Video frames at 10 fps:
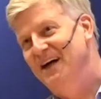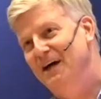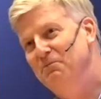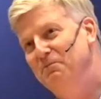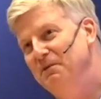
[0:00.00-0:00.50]

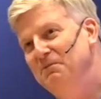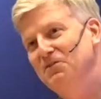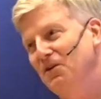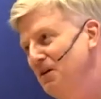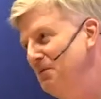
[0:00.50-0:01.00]
Uh, we, we
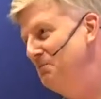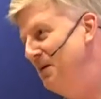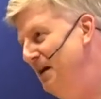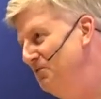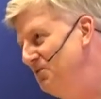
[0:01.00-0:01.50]
talk about
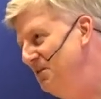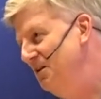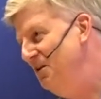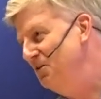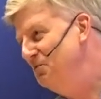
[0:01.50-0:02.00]
privacy
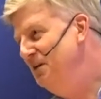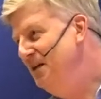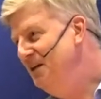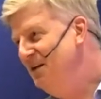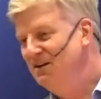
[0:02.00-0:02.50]
laws.
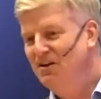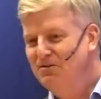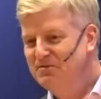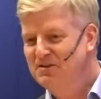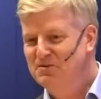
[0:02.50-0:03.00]
We
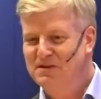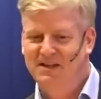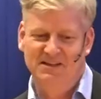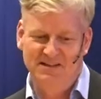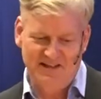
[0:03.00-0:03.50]
love it
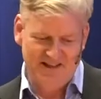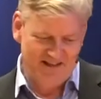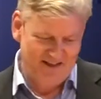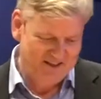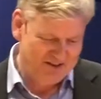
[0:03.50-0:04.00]
when,
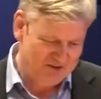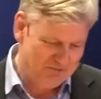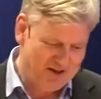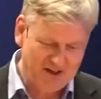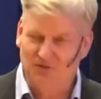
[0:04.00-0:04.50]
uh, I don't know,
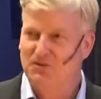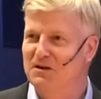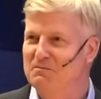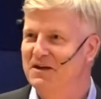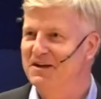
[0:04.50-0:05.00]
Mark
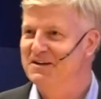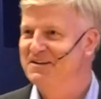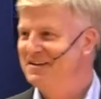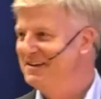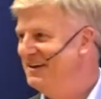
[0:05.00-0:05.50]
Zuckerberg
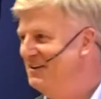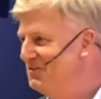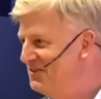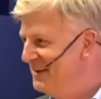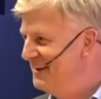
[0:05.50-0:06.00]

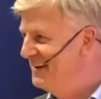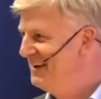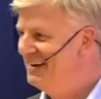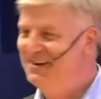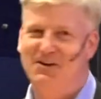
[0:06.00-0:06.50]
is uh,
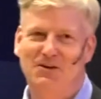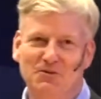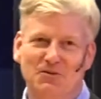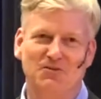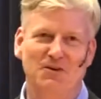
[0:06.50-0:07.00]

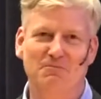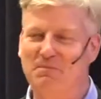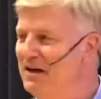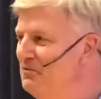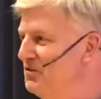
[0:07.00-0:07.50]
accused of
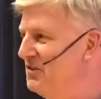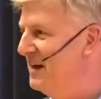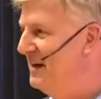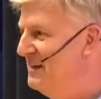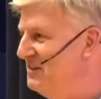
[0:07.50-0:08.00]

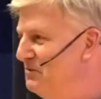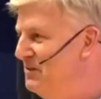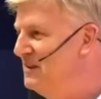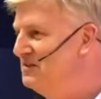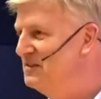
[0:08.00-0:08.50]
privacy-related
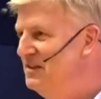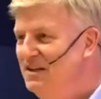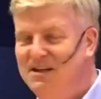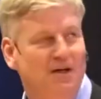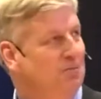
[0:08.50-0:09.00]
things.
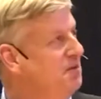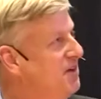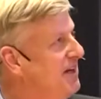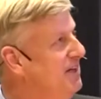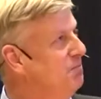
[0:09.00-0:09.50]
But
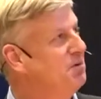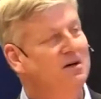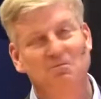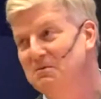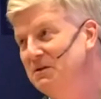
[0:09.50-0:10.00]
the real
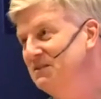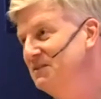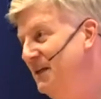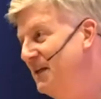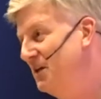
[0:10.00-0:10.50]
problem is
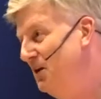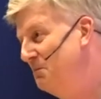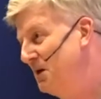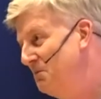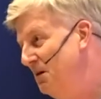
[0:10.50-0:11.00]
the
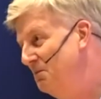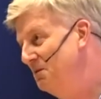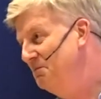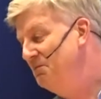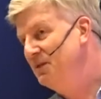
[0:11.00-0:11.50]
economic
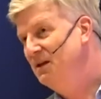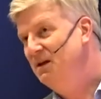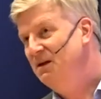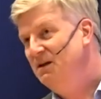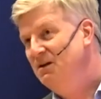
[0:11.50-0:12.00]
problem.
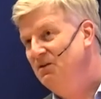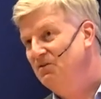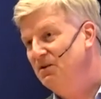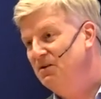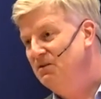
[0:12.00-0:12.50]

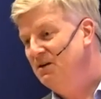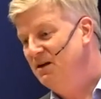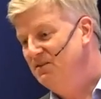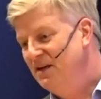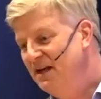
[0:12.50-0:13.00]
So
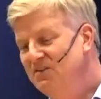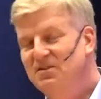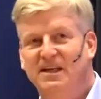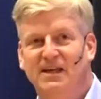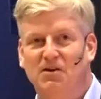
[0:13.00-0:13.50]
there is
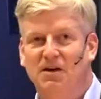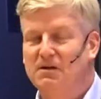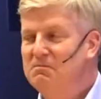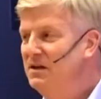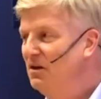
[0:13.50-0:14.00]
an
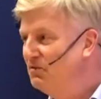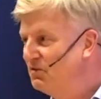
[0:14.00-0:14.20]
economy of